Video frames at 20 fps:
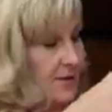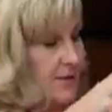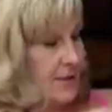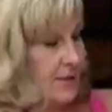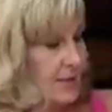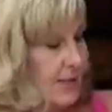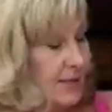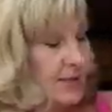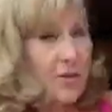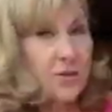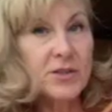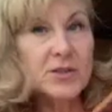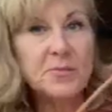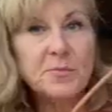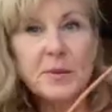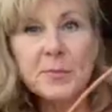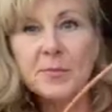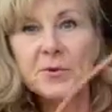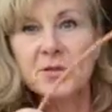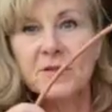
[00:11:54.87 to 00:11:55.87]
And then yours will
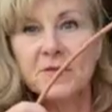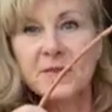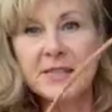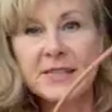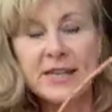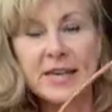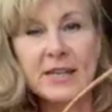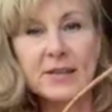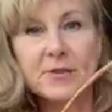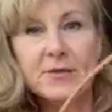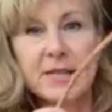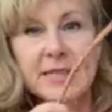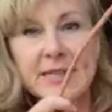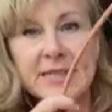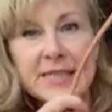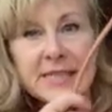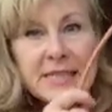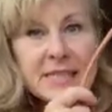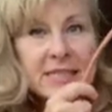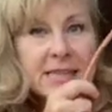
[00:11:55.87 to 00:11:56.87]
be beautifully
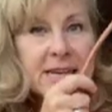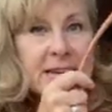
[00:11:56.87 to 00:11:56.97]
decorated,